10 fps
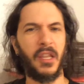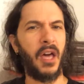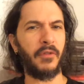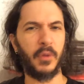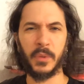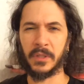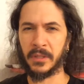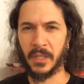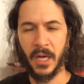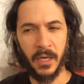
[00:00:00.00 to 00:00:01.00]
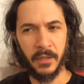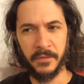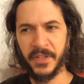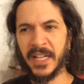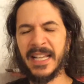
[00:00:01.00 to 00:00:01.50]
lover would
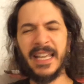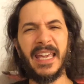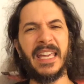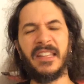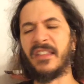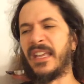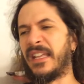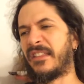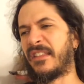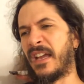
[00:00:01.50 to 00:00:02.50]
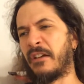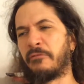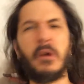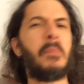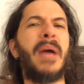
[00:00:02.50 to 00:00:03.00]
love. It's
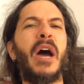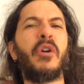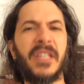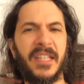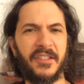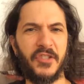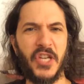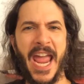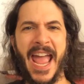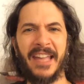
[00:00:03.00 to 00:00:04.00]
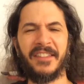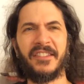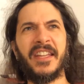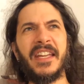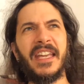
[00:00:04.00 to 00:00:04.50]
rebellious
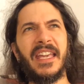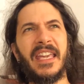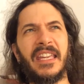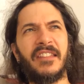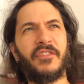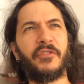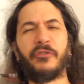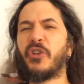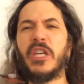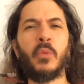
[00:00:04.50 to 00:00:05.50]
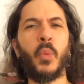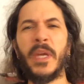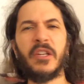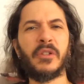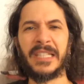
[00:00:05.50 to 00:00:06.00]
jazz. It's
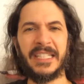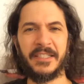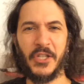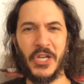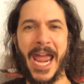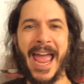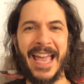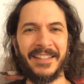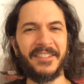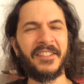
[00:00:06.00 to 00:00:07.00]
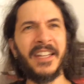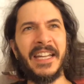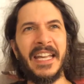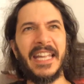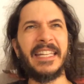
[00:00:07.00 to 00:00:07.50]
freewheeling jazz.
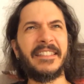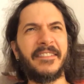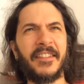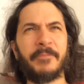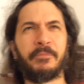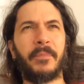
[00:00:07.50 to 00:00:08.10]
It's